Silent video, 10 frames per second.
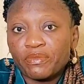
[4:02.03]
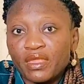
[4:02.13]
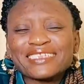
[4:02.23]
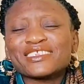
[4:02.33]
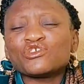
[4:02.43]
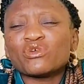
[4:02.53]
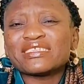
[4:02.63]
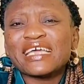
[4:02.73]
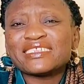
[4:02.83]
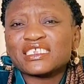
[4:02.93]
Letting your
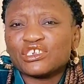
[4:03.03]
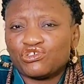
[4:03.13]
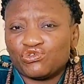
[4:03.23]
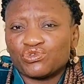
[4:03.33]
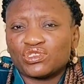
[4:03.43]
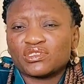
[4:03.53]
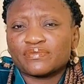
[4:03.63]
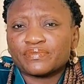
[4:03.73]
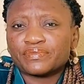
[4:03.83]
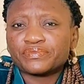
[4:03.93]
debt issues
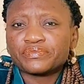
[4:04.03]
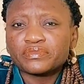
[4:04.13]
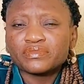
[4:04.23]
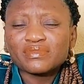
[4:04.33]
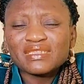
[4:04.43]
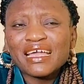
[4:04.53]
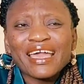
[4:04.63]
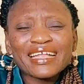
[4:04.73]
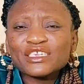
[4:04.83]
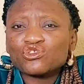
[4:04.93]

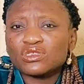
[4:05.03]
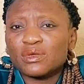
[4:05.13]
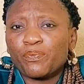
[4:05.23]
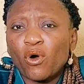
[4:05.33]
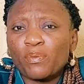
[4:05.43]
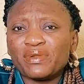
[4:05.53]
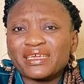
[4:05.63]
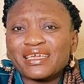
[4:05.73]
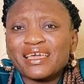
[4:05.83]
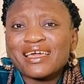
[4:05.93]
get into the
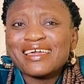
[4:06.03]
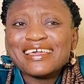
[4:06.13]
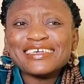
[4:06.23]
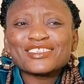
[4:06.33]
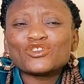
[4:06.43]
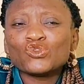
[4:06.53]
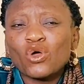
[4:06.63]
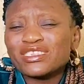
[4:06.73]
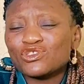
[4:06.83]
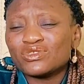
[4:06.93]
public is
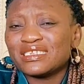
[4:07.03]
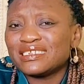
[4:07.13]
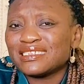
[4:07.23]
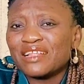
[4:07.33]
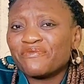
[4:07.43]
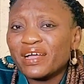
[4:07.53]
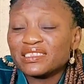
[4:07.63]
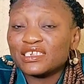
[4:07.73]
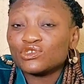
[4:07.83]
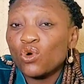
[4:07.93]
not to the
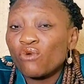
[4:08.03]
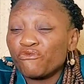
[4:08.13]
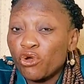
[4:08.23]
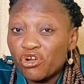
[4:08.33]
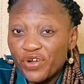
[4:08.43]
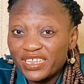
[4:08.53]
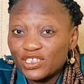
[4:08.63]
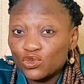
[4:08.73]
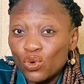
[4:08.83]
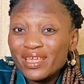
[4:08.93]
disadvantage of your
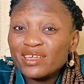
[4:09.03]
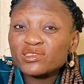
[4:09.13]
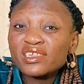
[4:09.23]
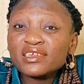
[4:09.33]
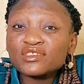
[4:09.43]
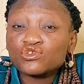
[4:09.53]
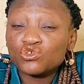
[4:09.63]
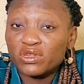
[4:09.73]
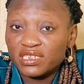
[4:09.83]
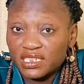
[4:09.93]
creditor. It is
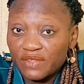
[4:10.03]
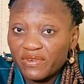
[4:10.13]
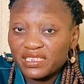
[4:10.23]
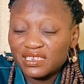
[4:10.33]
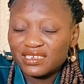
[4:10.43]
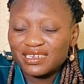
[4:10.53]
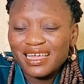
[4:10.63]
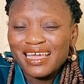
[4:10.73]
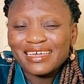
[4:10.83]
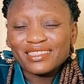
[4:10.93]
to your disadvantage
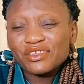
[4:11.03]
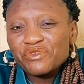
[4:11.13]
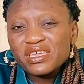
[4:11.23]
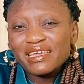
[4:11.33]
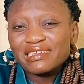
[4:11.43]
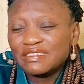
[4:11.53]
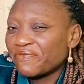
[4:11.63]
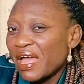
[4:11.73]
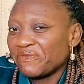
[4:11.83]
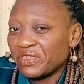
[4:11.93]
3 years,
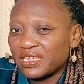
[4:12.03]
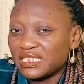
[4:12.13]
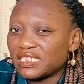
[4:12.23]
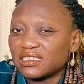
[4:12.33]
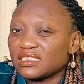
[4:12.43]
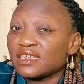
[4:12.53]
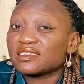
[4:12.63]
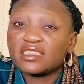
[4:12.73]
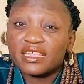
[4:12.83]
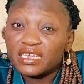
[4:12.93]
5 years, 6
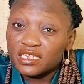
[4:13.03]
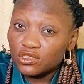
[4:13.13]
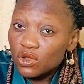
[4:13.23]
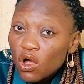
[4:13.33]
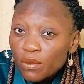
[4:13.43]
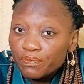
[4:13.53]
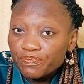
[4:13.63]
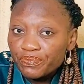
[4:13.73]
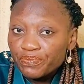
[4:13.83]
years, 10 years to come.